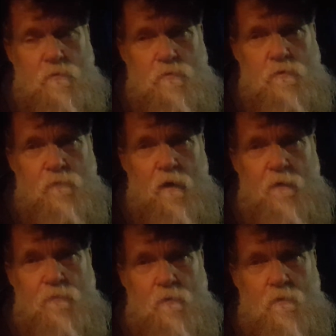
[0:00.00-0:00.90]

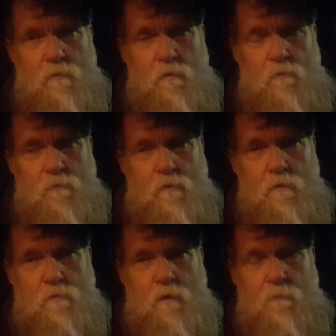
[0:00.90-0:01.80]
survive
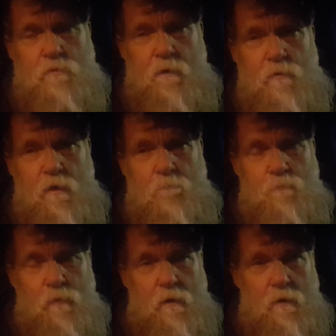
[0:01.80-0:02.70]
the times coming up.
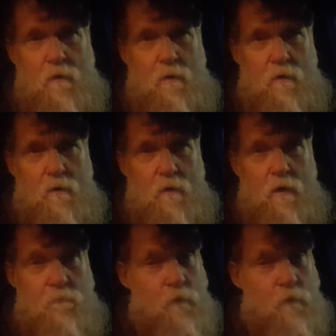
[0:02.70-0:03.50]
And